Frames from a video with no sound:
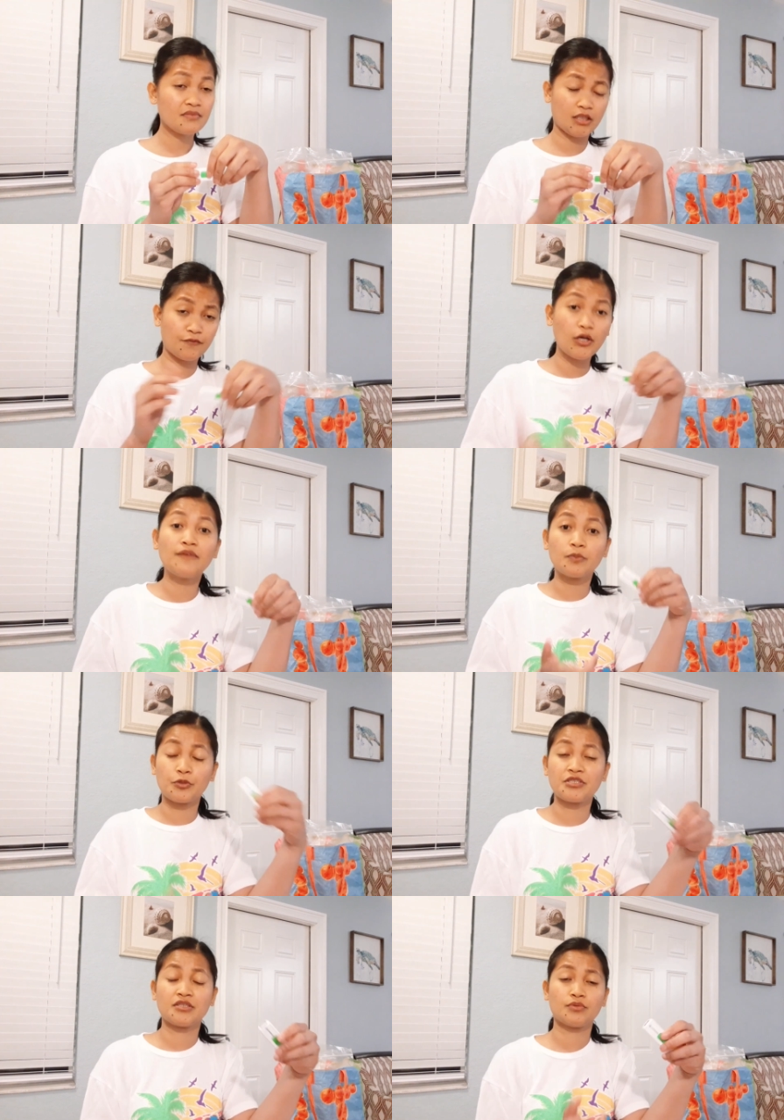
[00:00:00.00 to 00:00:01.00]
if you have a
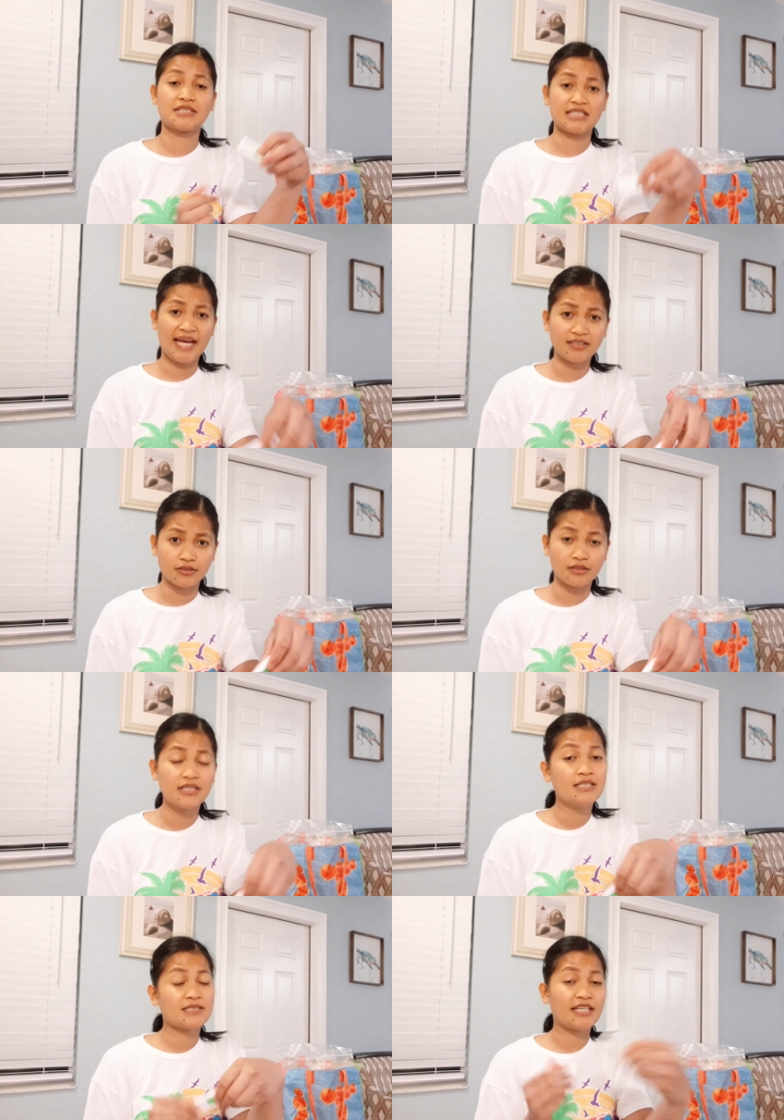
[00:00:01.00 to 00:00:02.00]
printer with scanner,
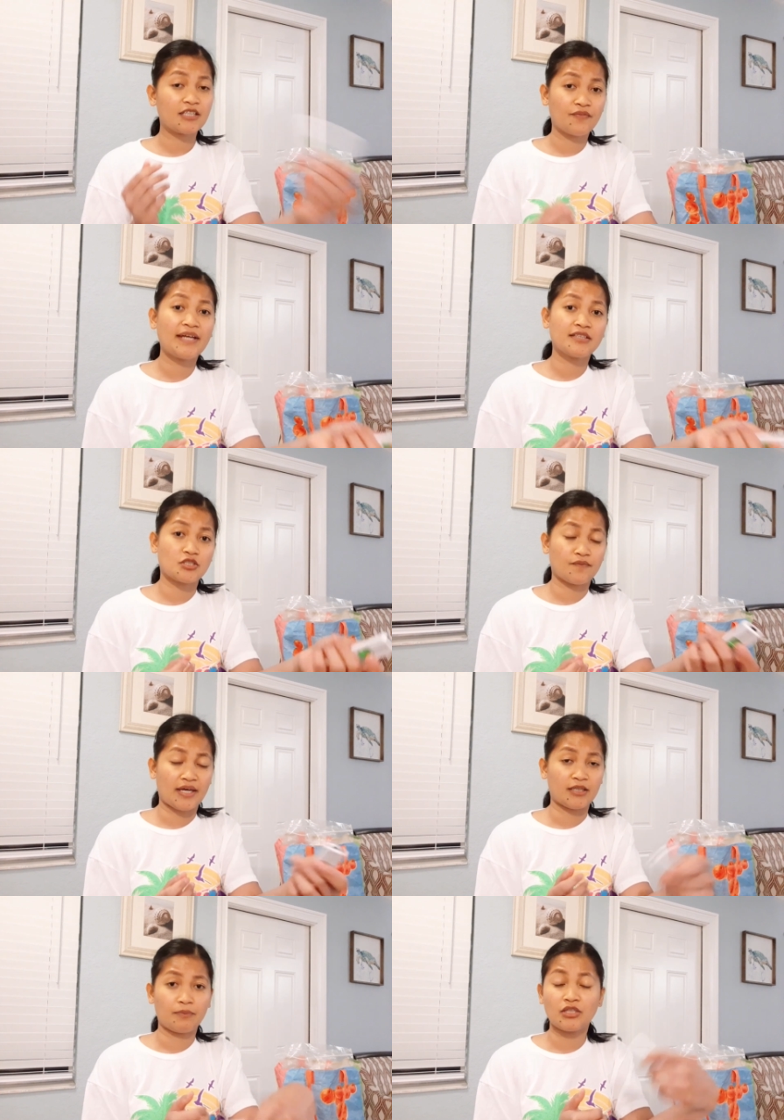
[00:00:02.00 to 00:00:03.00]
take advantage of
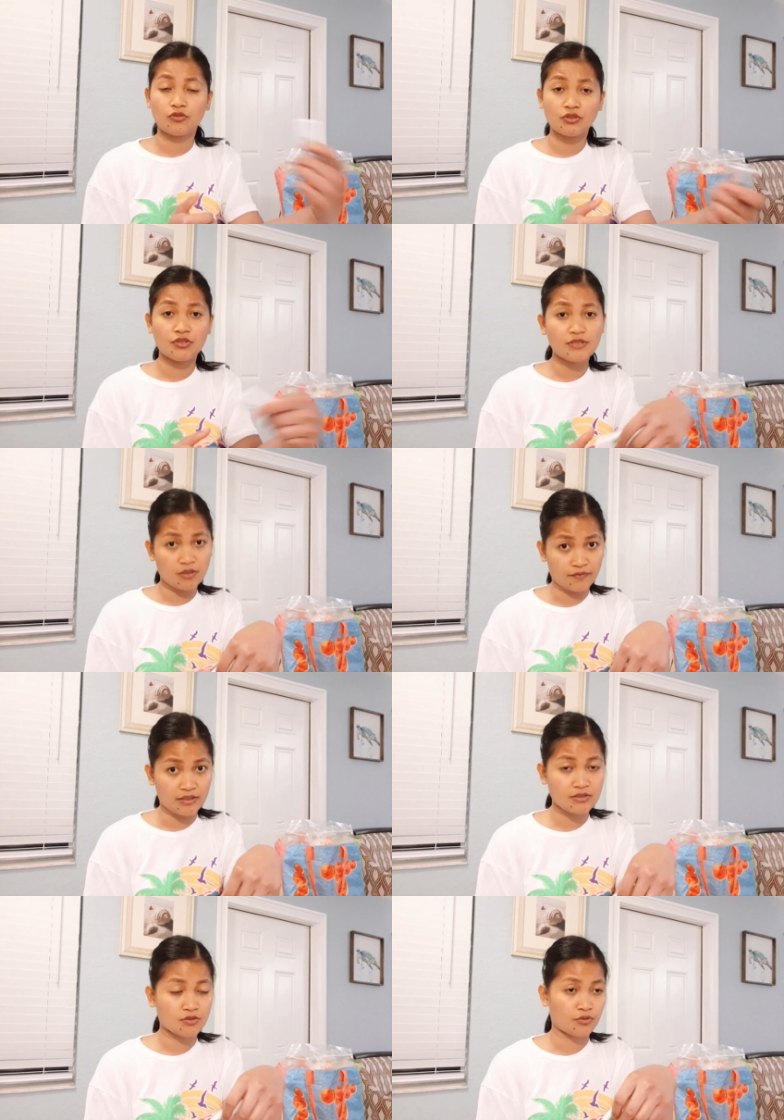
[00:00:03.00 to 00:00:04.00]
that and make good use of
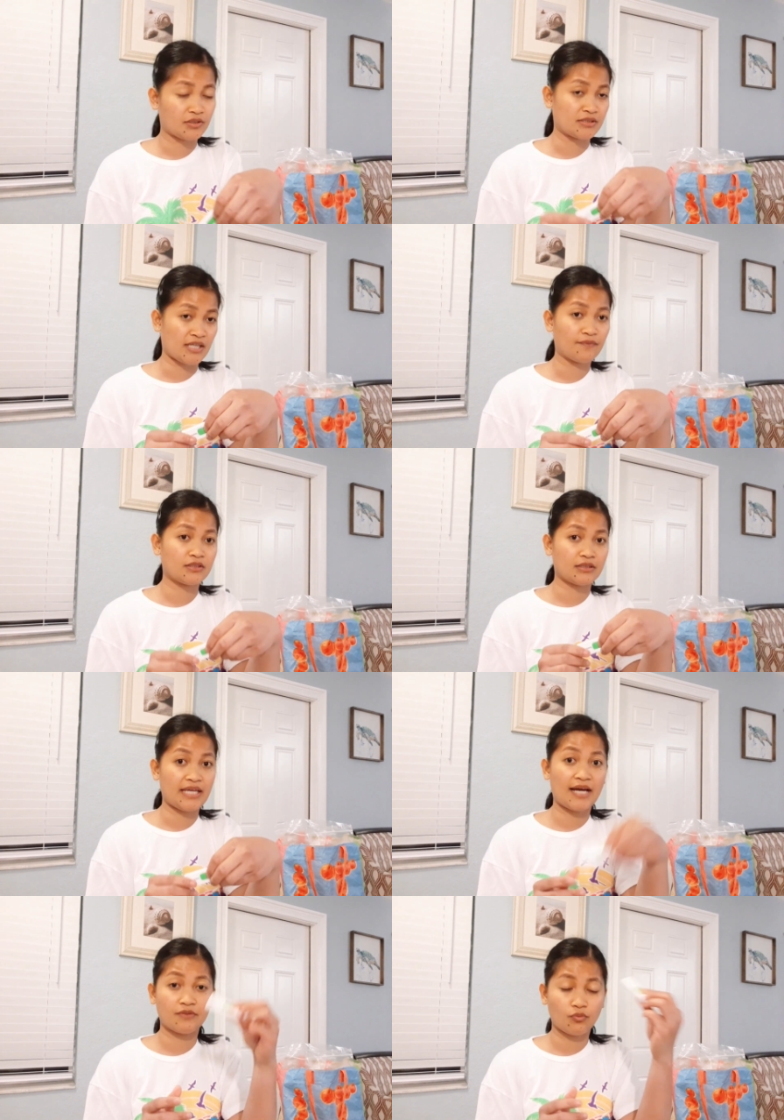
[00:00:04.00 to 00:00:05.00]
it so you can definitely
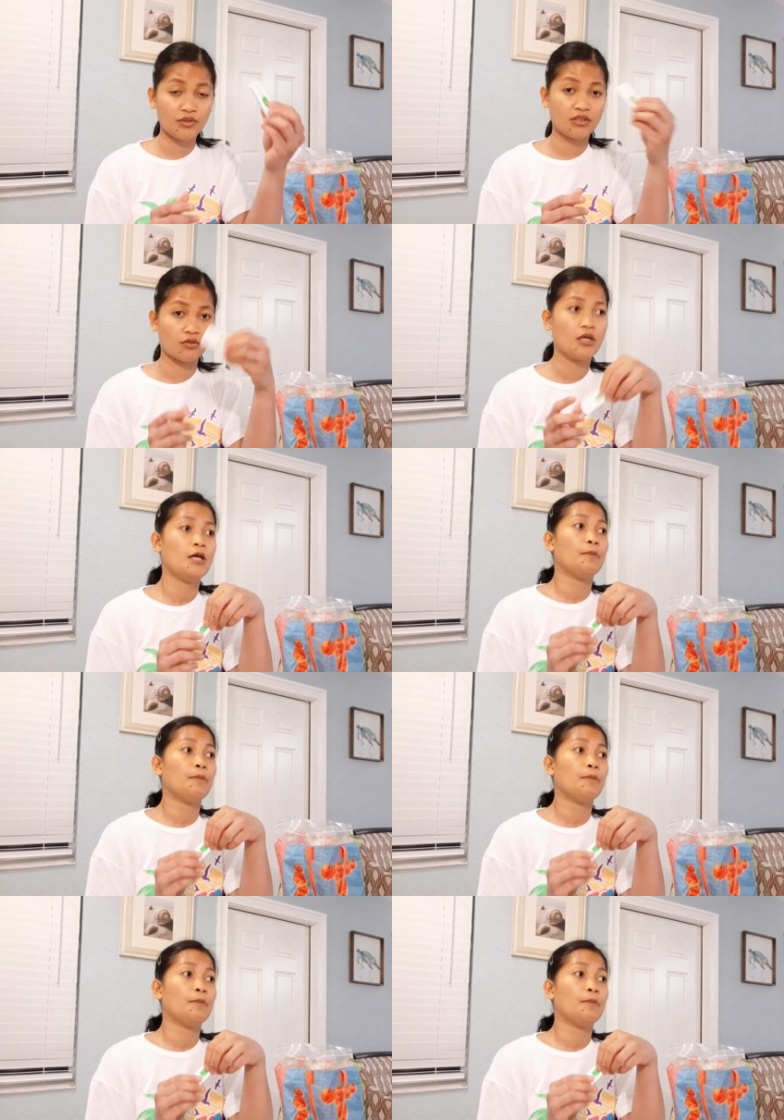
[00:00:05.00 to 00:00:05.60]
have it with you.